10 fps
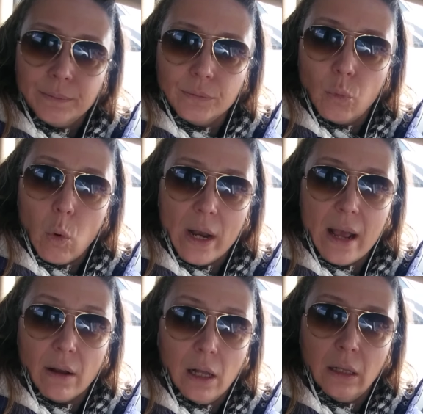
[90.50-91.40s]
what
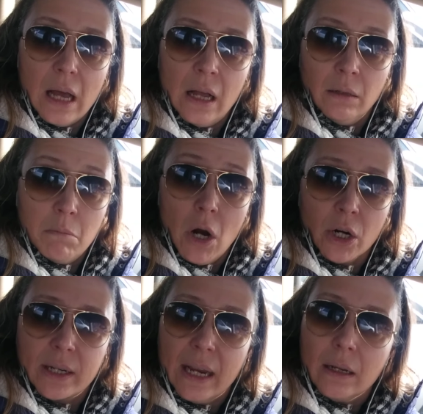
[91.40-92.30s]
a halal
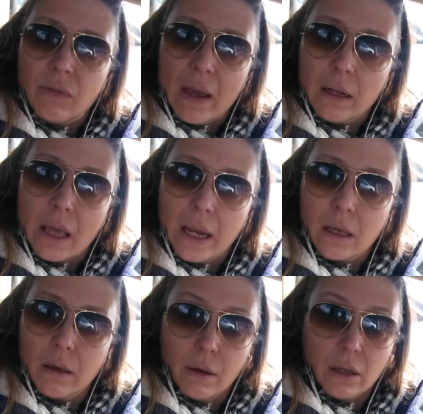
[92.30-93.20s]
market that
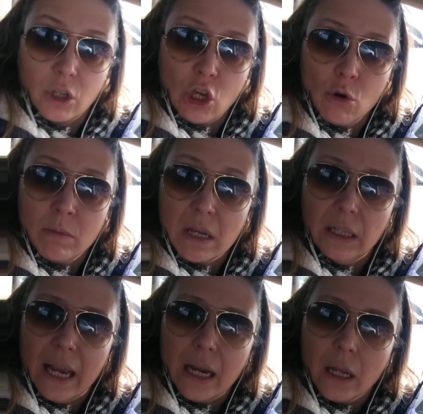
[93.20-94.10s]
like
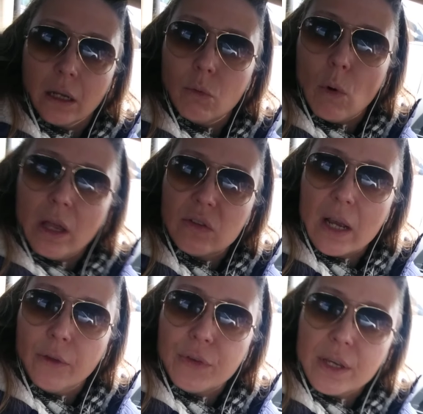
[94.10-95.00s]
accumulated while
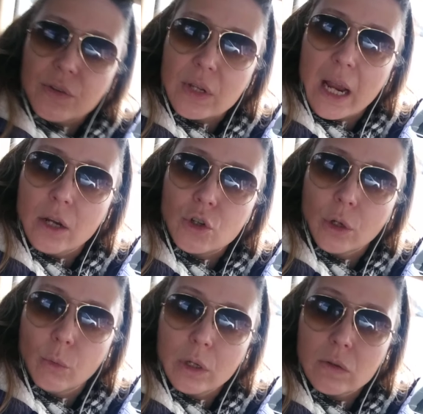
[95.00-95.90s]
Southeast
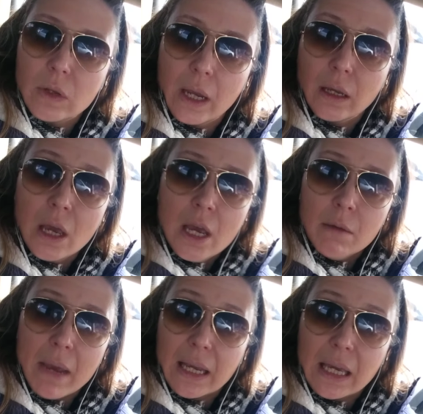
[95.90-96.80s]
Asia was like
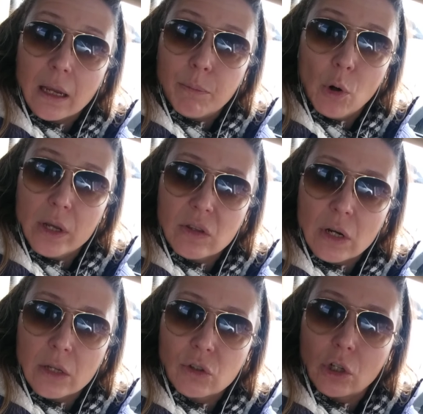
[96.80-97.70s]
making
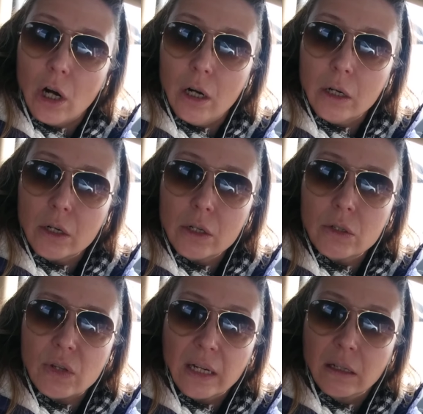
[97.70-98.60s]
poisonous
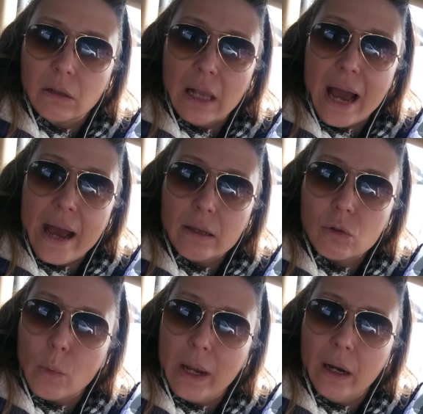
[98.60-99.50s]
cars and
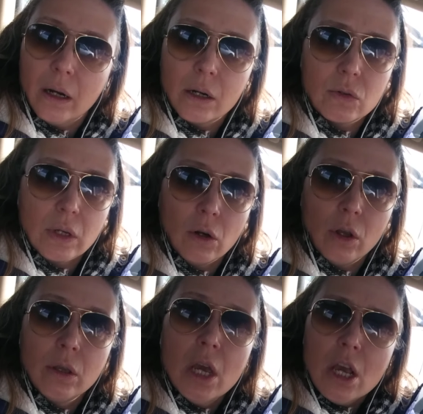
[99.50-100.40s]
glasswares and
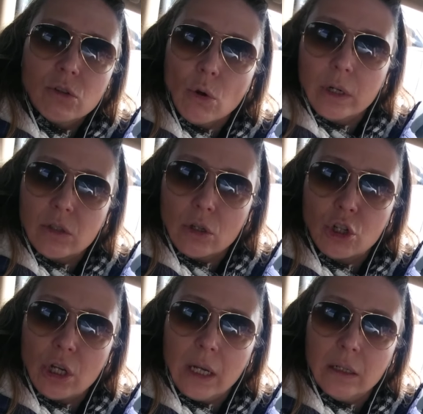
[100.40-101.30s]
all sorts of
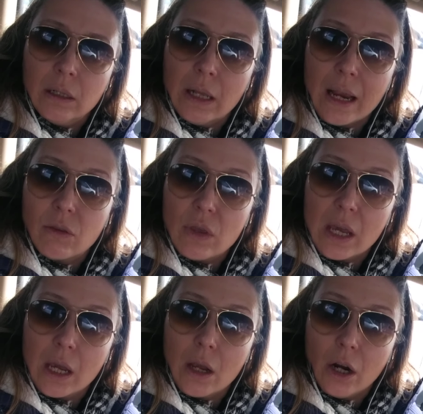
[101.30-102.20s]
shit and like
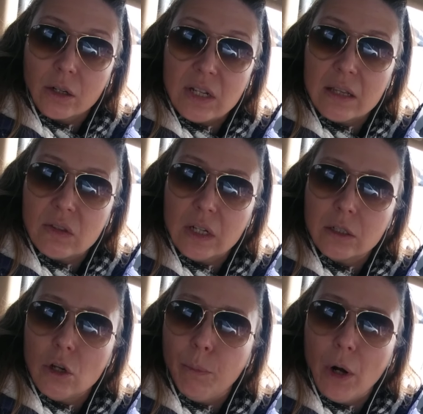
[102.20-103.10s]
the
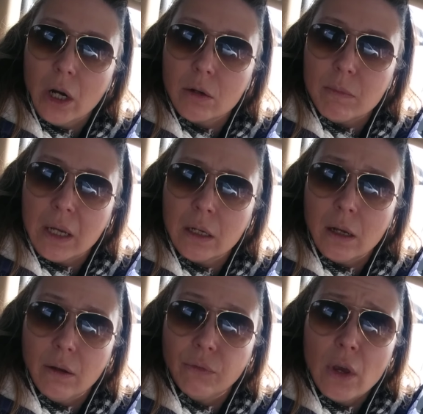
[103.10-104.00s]
artistic department
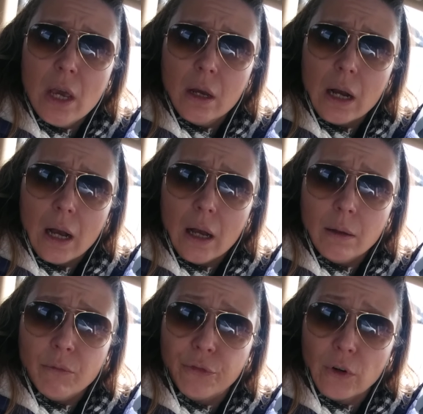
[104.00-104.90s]
of
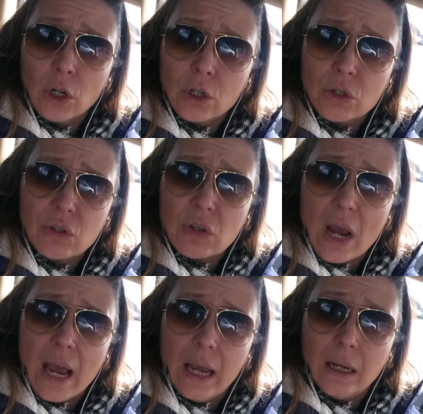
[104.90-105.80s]
um, verse
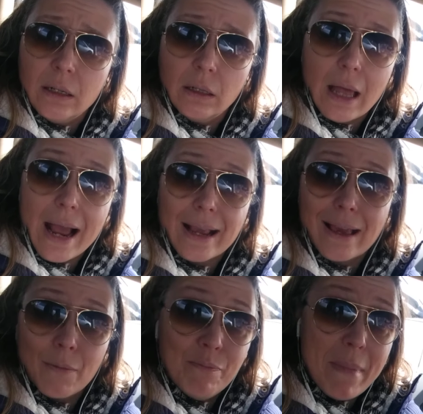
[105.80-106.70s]
and
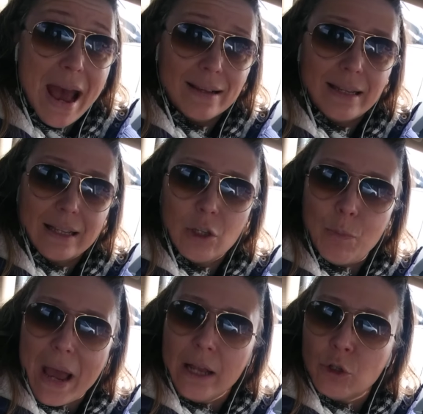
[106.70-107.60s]
like mass
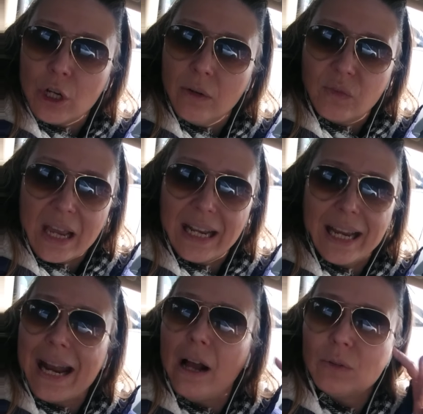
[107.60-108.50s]
expansion of getting
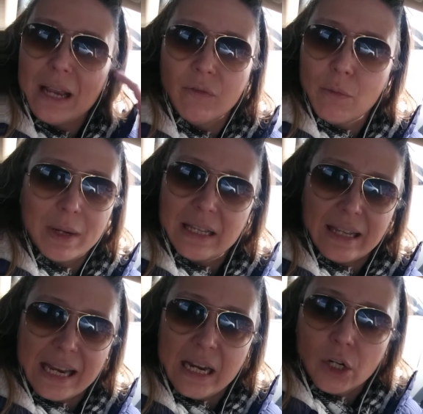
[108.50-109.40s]
it out to everybody's
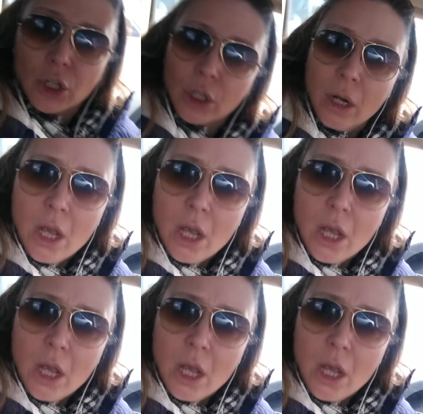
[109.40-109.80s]
ear